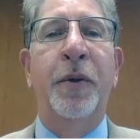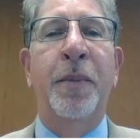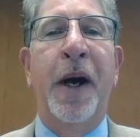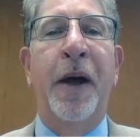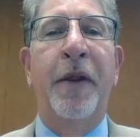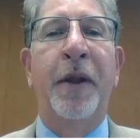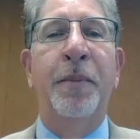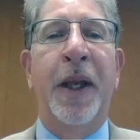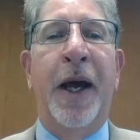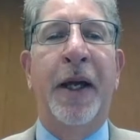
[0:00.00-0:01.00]
by the
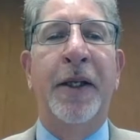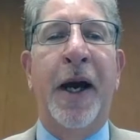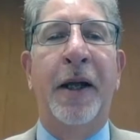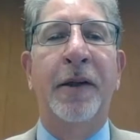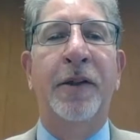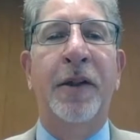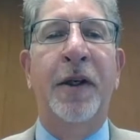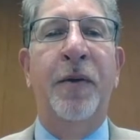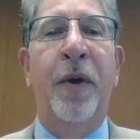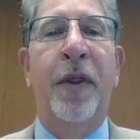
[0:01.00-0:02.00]
black dots
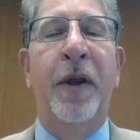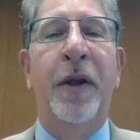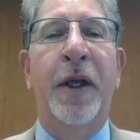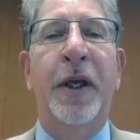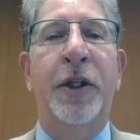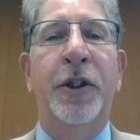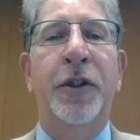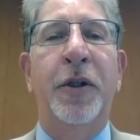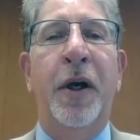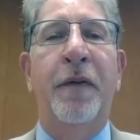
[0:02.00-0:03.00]
within
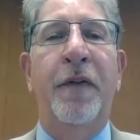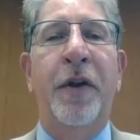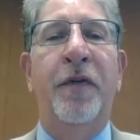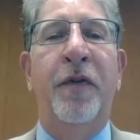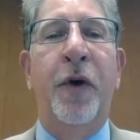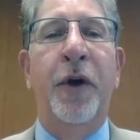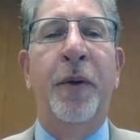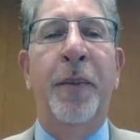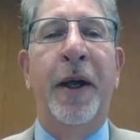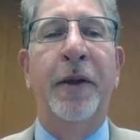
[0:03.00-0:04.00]
each of the 4
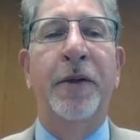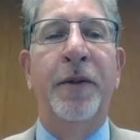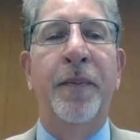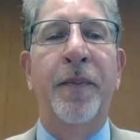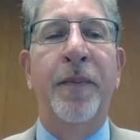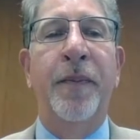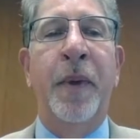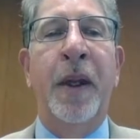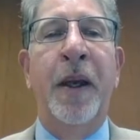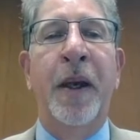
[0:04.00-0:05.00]
domains.
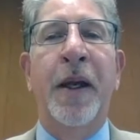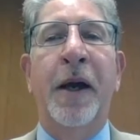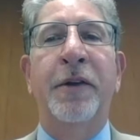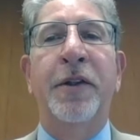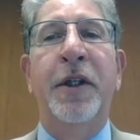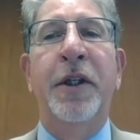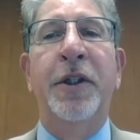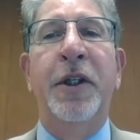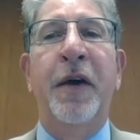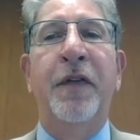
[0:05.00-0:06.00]
Now,
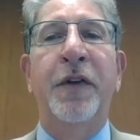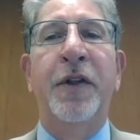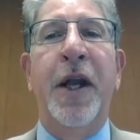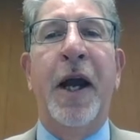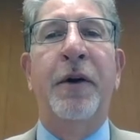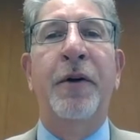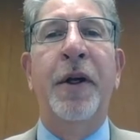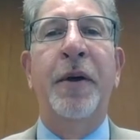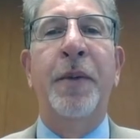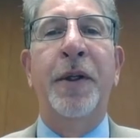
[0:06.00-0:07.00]
CTGF is an
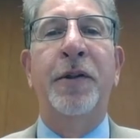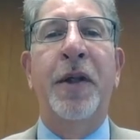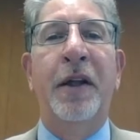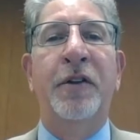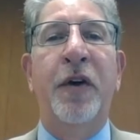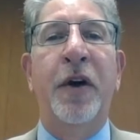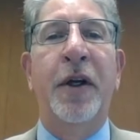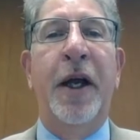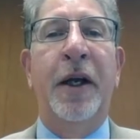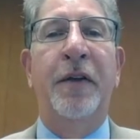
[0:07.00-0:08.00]
acronym. It stands for
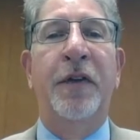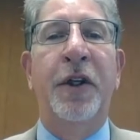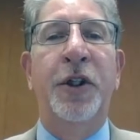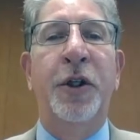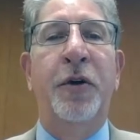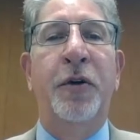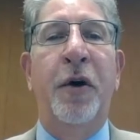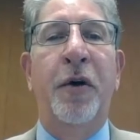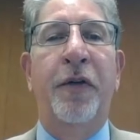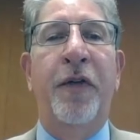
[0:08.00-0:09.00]
Connective Tissue
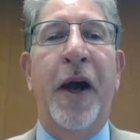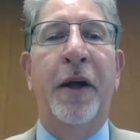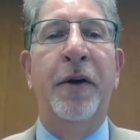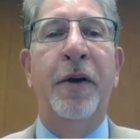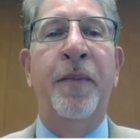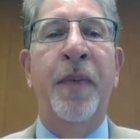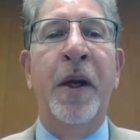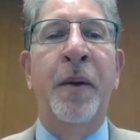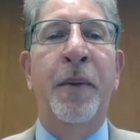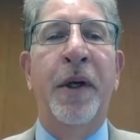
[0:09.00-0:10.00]
Growth Factor,
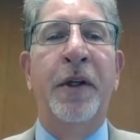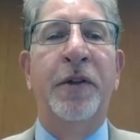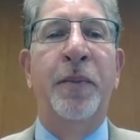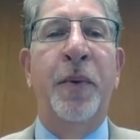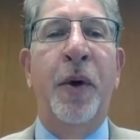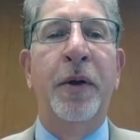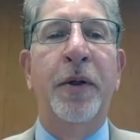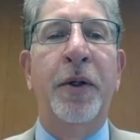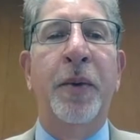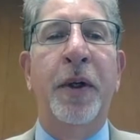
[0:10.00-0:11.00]
but it's
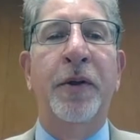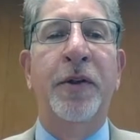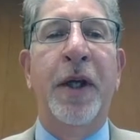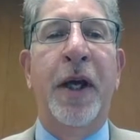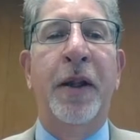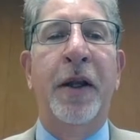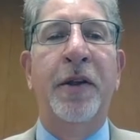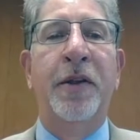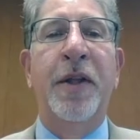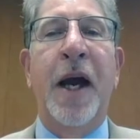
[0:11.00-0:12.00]
important to understand that
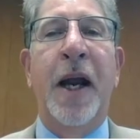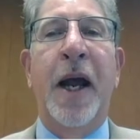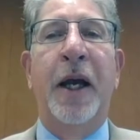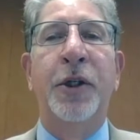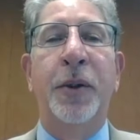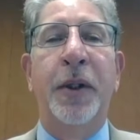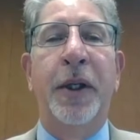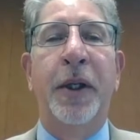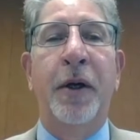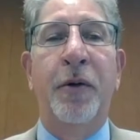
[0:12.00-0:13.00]
it's not
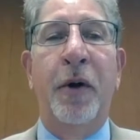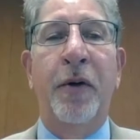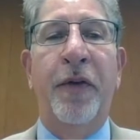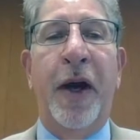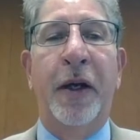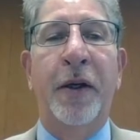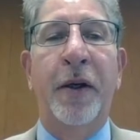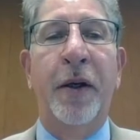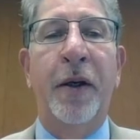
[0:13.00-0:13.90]
actually a growth factor.